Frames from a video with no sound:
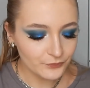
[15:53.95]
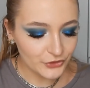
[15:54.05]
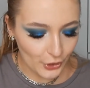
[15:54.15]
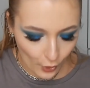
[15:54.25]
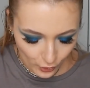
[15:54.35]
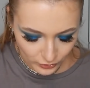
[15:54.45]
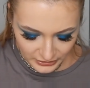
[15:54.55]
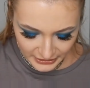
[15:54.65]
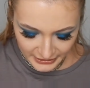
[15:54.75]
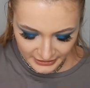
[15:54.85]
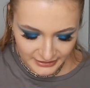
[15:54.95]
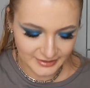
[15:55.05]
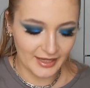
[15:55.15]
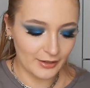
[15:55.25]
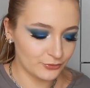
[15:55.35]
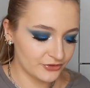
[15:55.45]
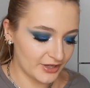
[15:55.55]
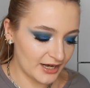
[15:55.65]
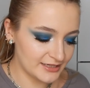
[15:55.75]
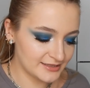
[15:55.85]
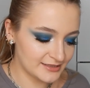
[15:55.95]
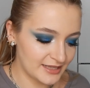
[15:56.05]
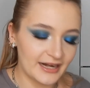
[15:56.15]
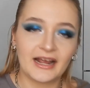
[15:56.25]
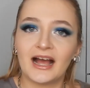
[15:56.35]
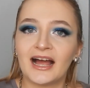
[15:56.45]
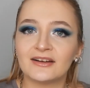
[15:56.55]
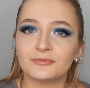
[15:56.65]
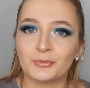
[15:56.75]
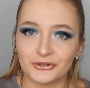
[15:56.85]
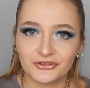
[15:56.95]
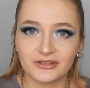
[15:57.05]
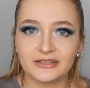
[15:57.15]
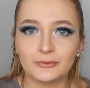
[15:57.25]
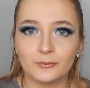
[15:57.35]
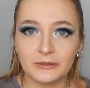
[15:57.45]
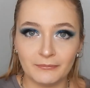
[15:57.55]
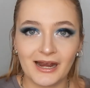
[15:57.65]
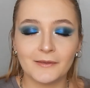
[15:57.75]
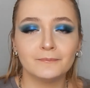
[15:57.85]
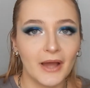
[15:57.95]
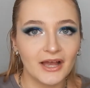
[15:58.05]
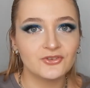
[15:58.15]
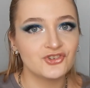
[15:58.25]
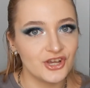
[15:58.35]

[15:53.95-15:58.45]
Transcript: The only downsides that I have personally with my batch